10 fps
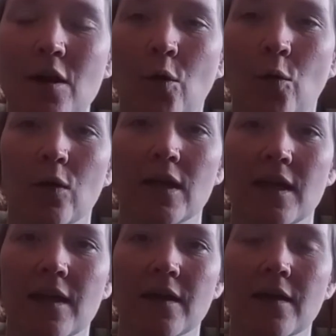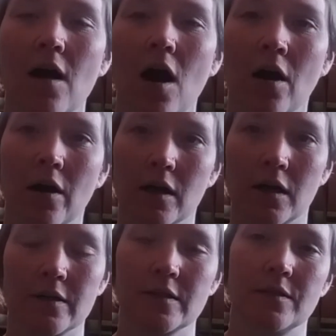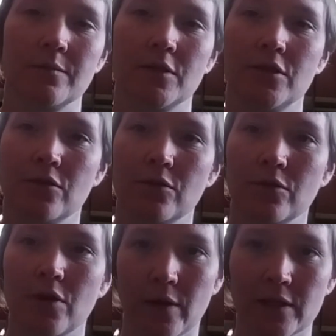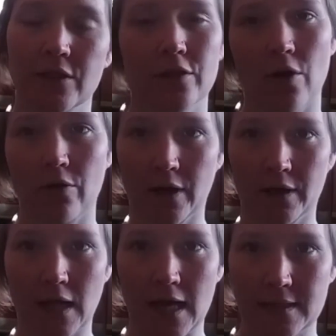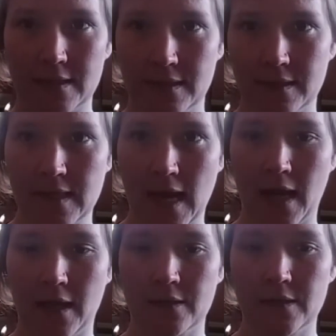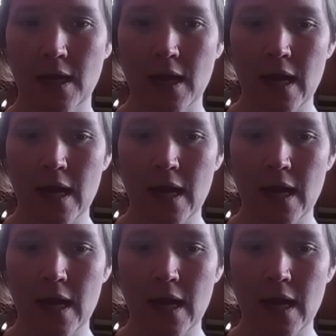we are accustomed to going to yoga classes and